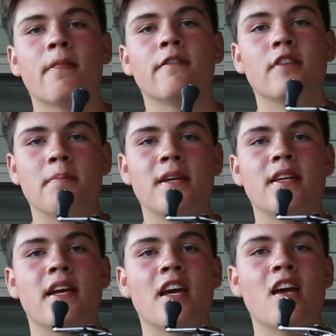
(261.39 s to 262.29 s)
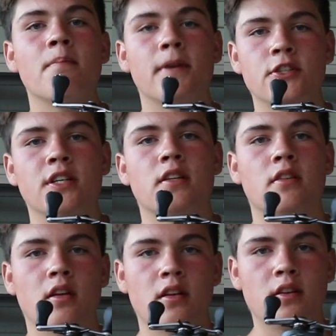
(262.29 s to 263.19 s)
flipping and pitching,
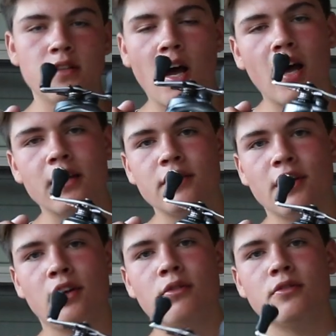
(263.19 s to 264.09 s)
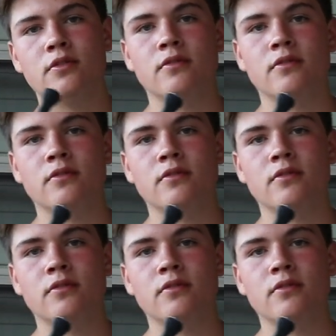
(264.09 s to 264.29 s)
not, you know,